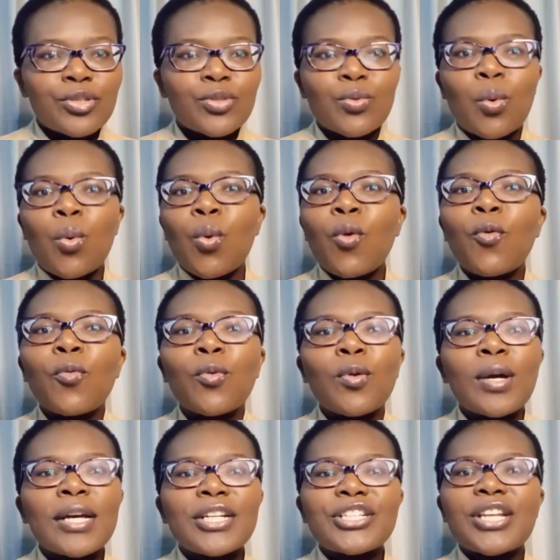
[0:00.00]
whole
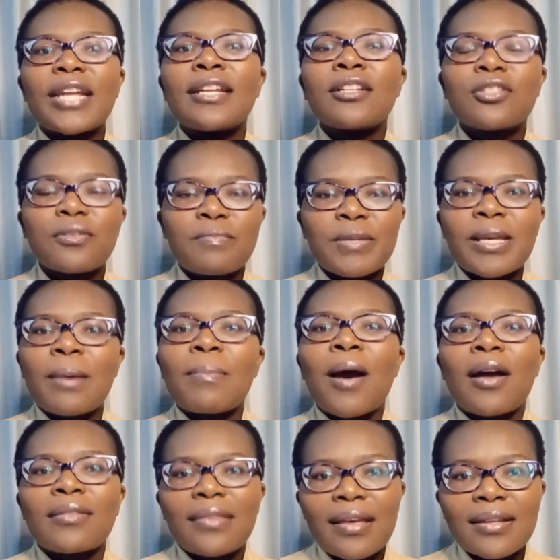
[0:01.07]
channel to be
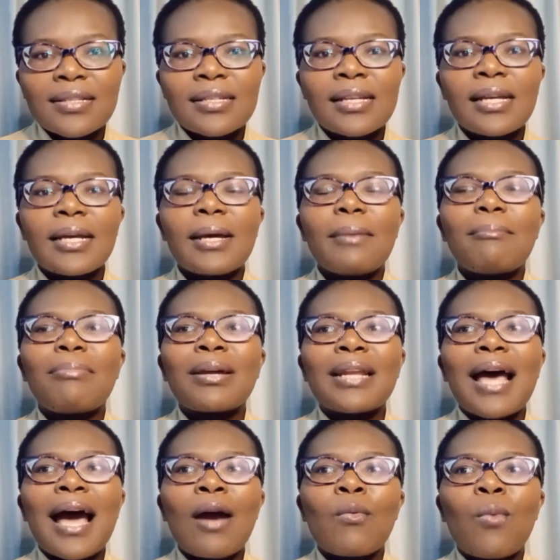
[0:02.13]
about that,
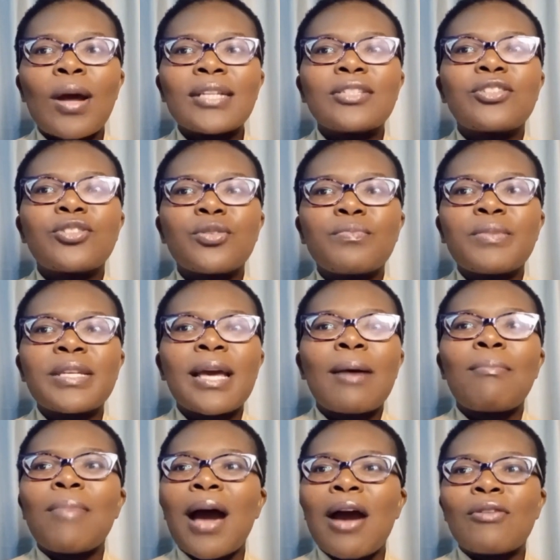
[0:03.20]
but I want it to be
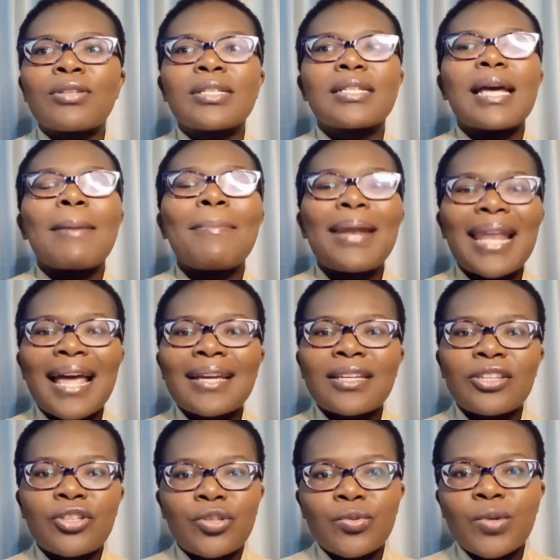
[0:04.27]
about
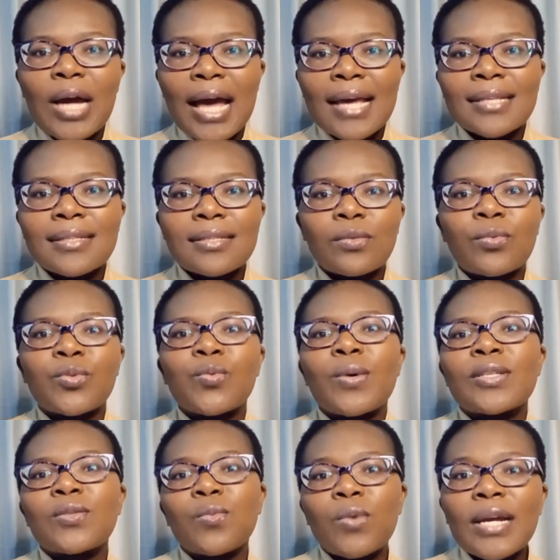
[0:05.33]
plugging you guys with
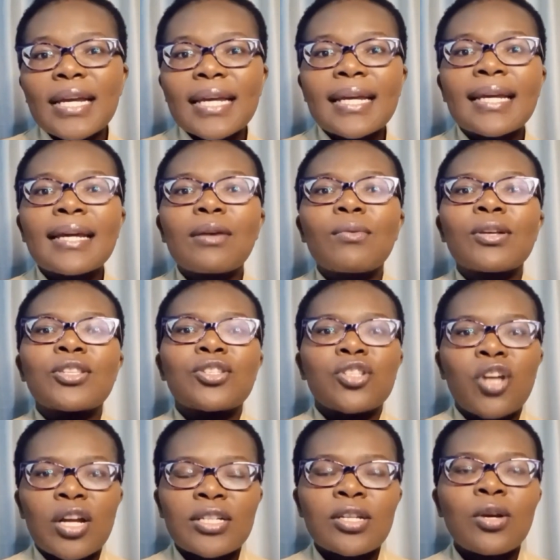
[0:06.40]
what's working, what's
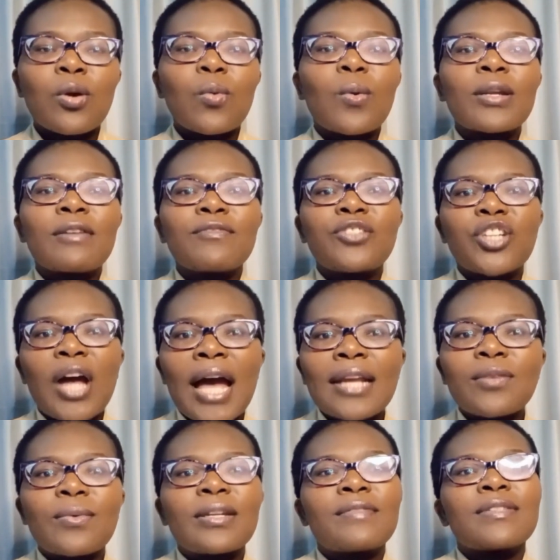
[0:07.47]
not, what I've
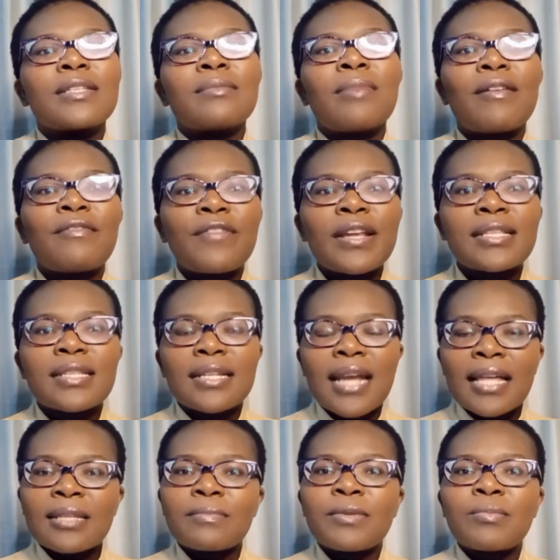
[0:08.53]
tried, what I've seen my friends and
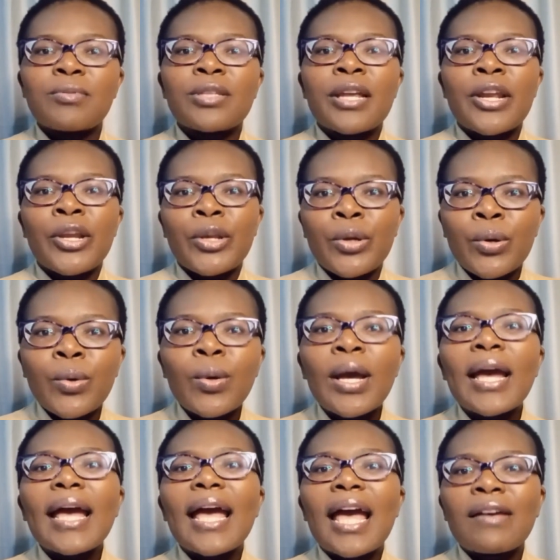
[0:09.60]
other people that I know
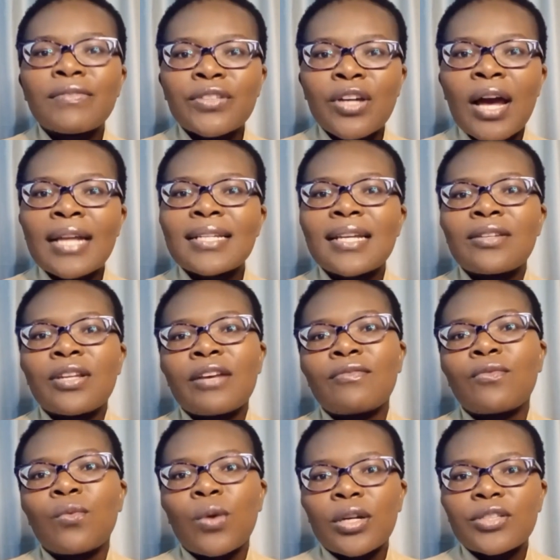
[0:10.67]
have tried and
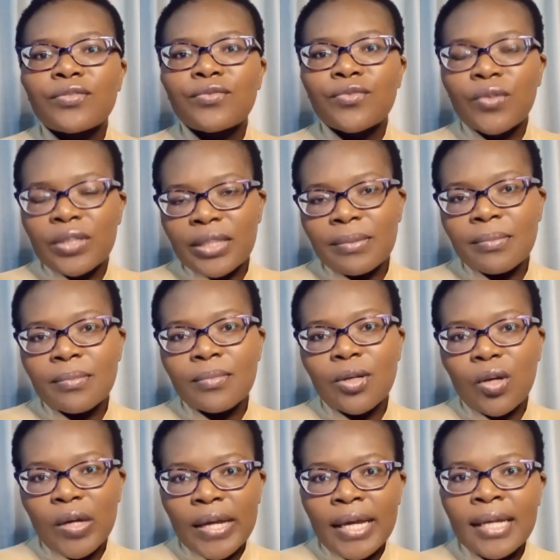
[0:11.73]
have worked for them.
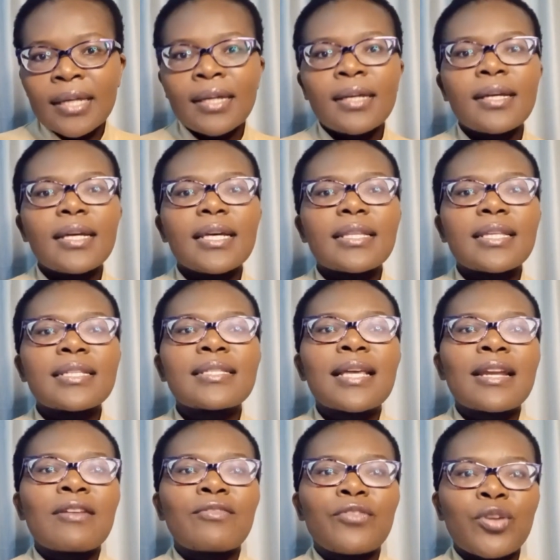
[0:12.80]
Okay, things
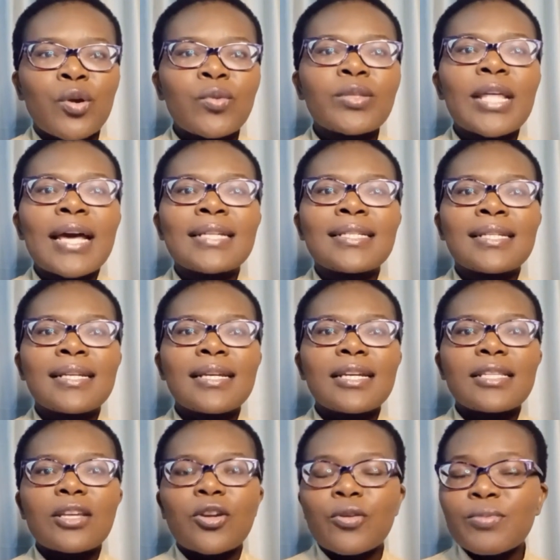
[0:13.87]
that I've known that
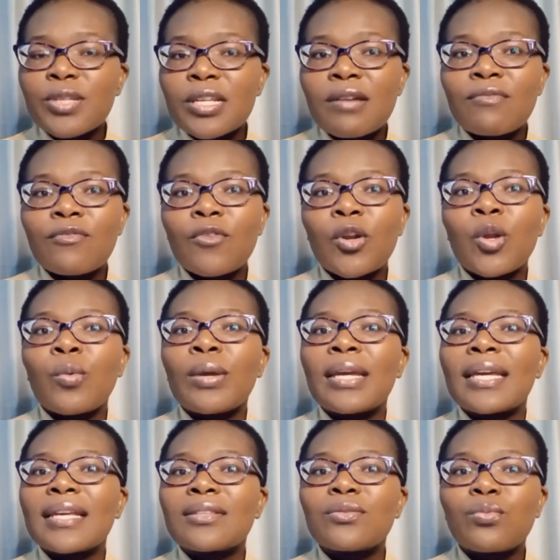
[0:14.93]
the groups that I'm
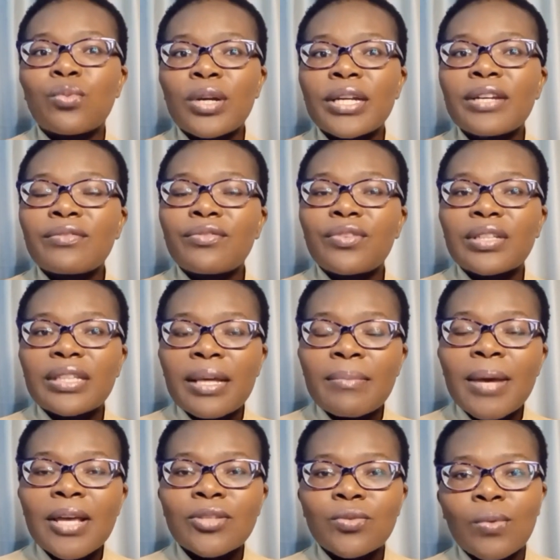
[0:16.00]
following, it's working for
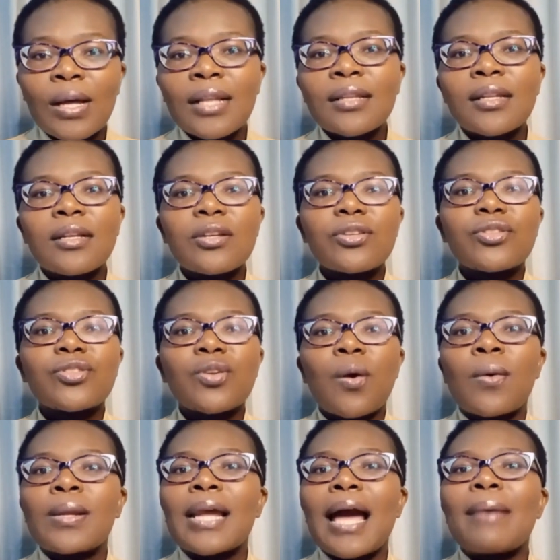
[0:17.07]
them as well. So I
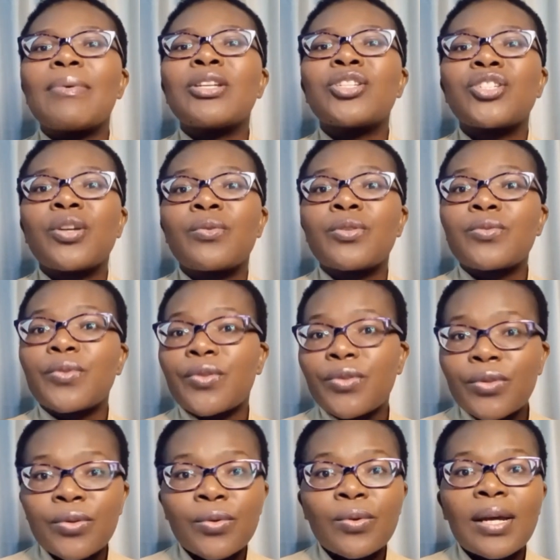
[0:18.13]
will come and share it with
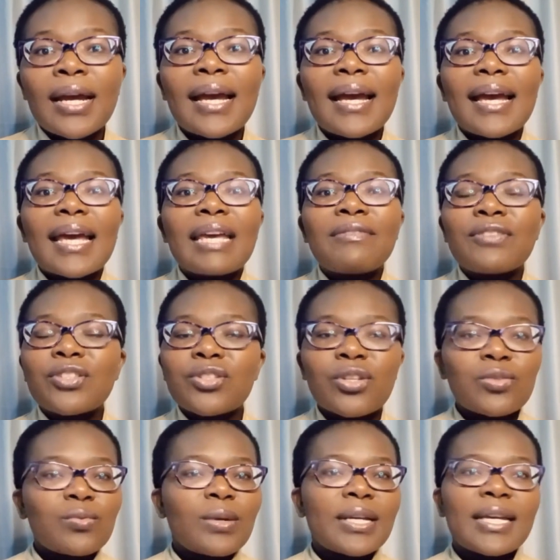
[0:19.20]
you. If it's
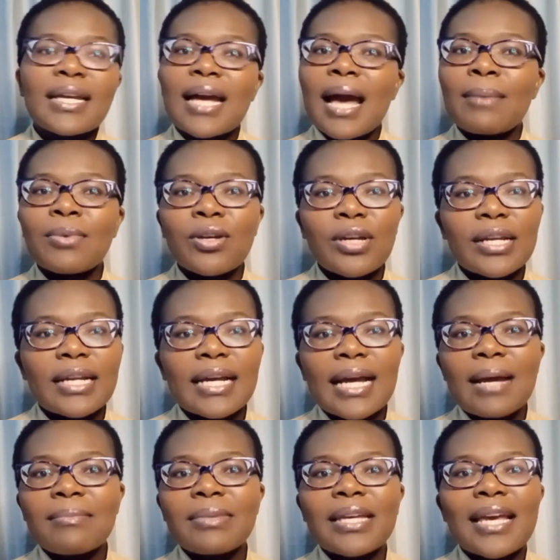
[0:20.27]
not working, I'm not going to
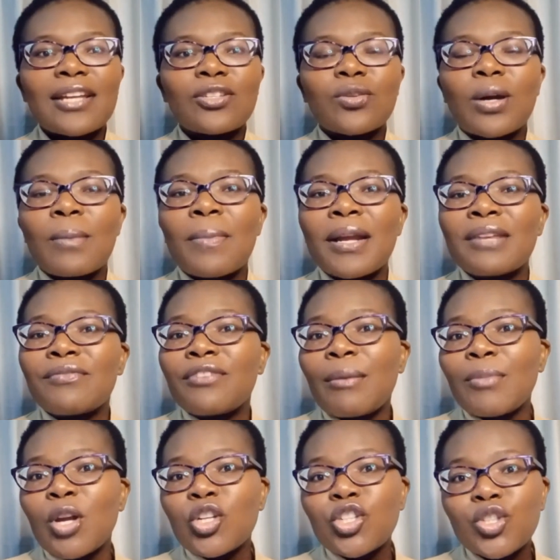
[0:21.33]
come here and talk about it. If
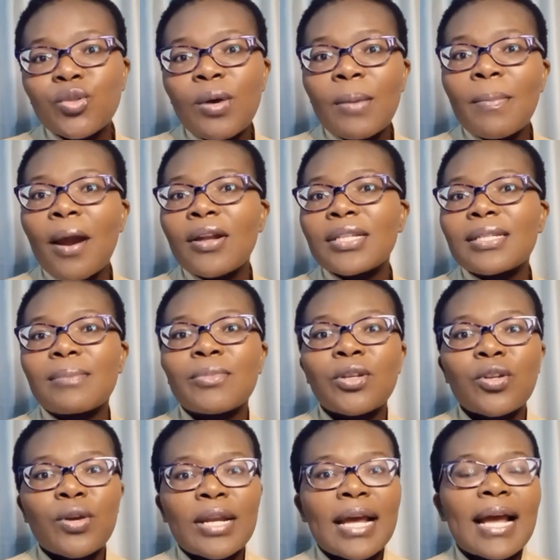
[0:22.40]
I'm not sure about it, I'm
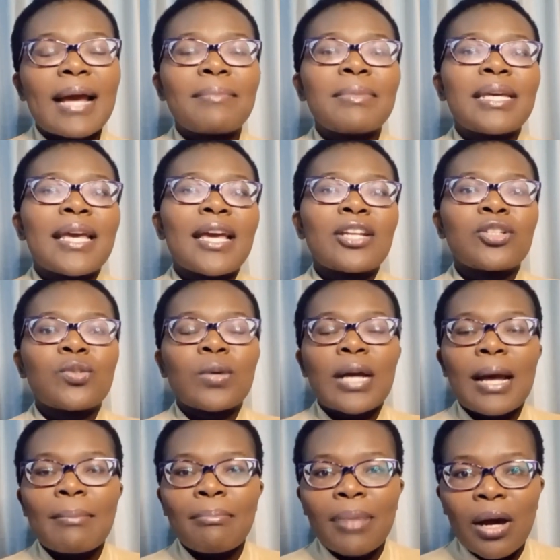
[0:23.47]
not going to come here and talk
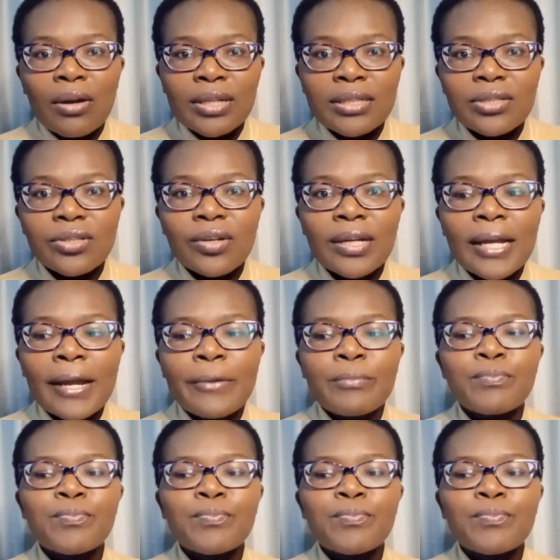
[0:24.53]
about it. Okay,